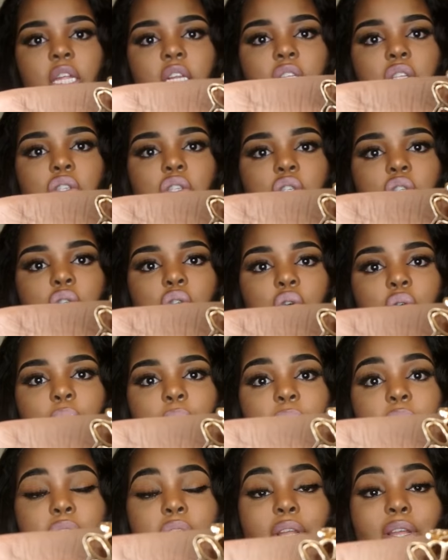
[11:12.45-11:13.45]
is
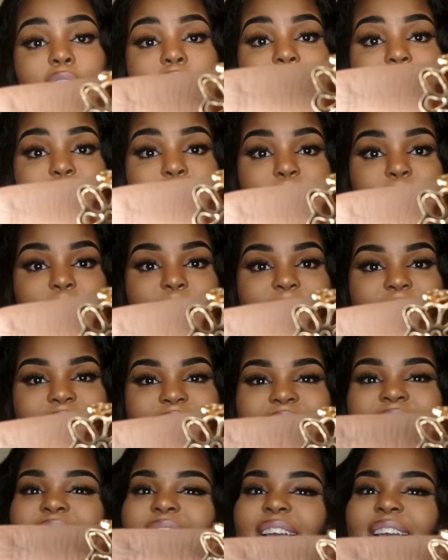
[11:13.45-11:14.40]
super cute.